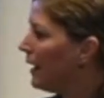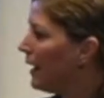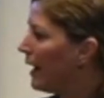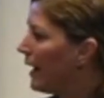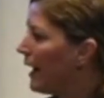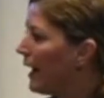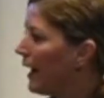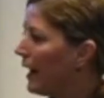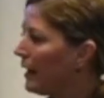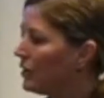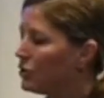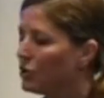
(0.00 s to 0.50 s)

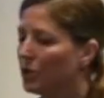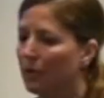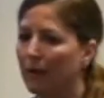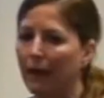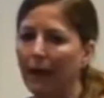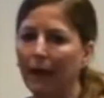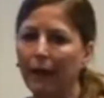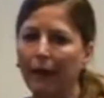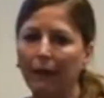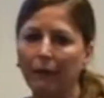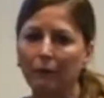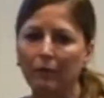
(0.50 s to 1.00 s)
And you
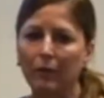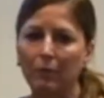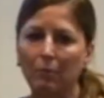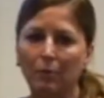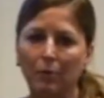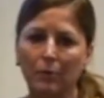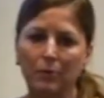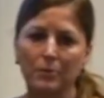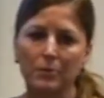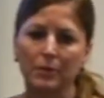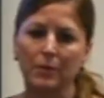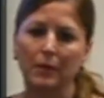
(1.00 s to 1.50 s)
have the
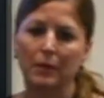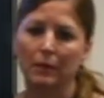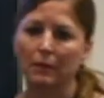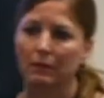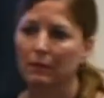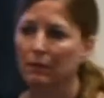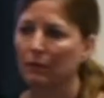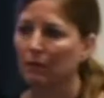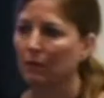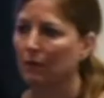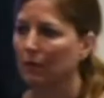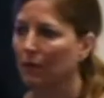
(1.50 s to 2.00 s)
person,
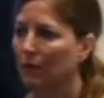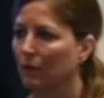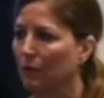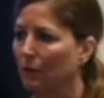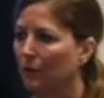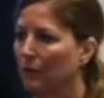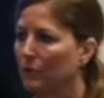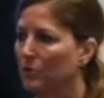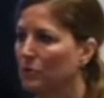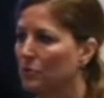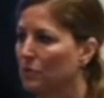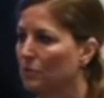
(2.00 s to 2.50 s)
of
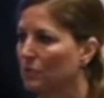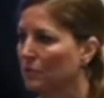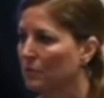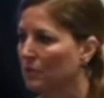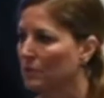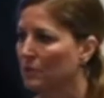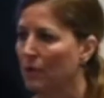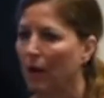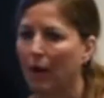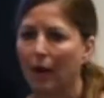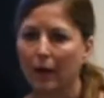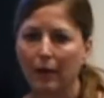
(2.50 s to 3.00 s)
course,
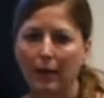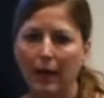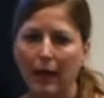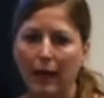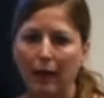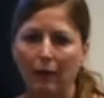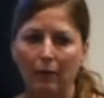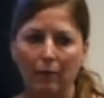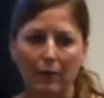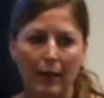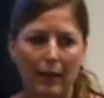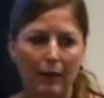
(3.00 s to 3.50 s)
talk
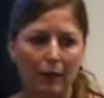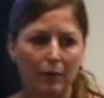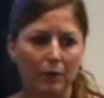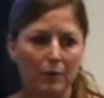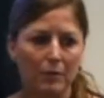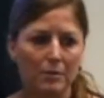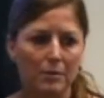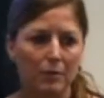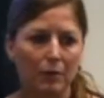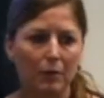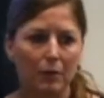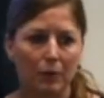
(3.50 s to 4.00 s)
out loud
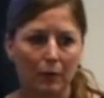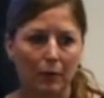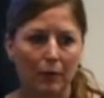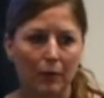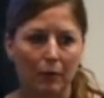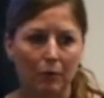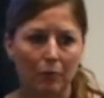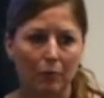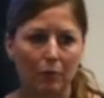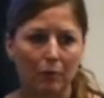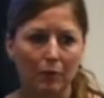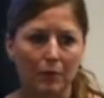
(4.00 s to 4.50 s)
as they're going
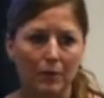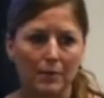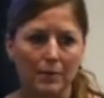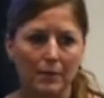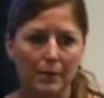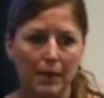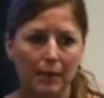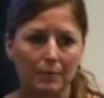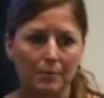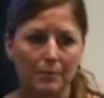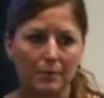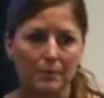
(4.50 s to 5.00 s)
through the
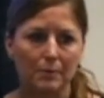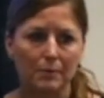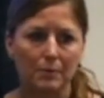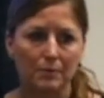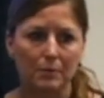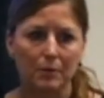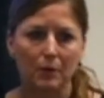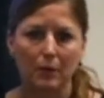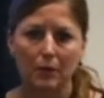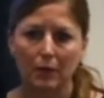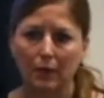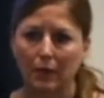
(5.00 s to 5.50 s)
steps,
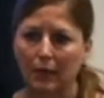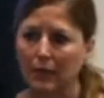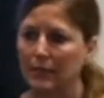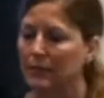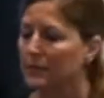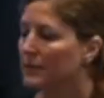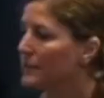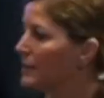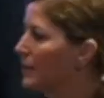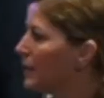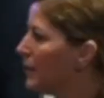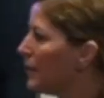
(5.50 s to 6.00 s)
so you can
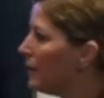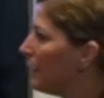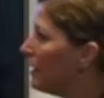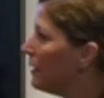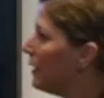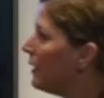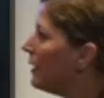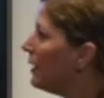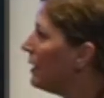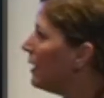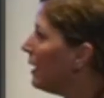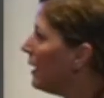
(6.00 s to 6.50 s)
see
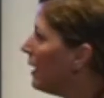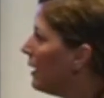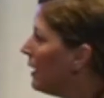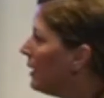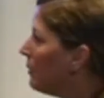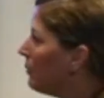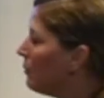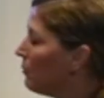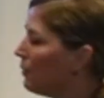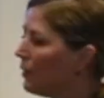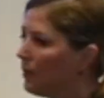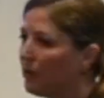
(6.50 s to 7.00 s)

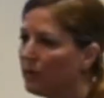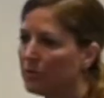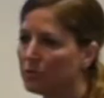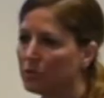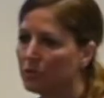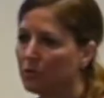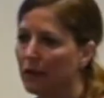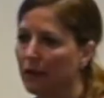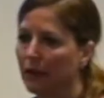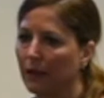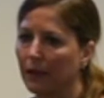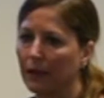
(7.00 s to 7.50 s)
where they're
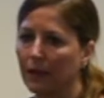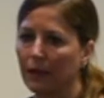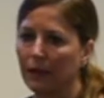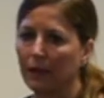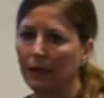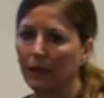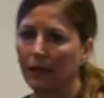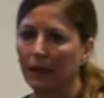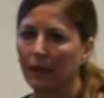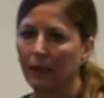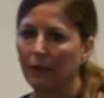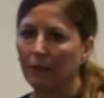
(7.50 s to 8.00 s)
struggling
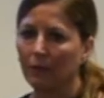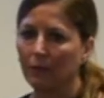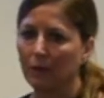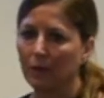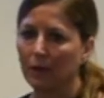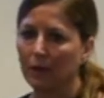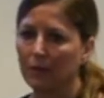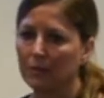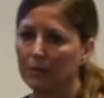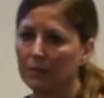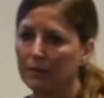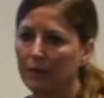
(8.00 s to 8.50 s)
and where
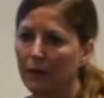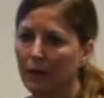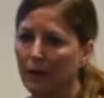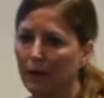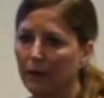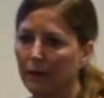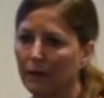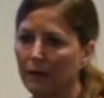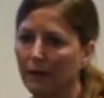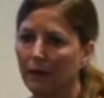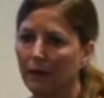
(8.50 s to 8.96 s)
it's not.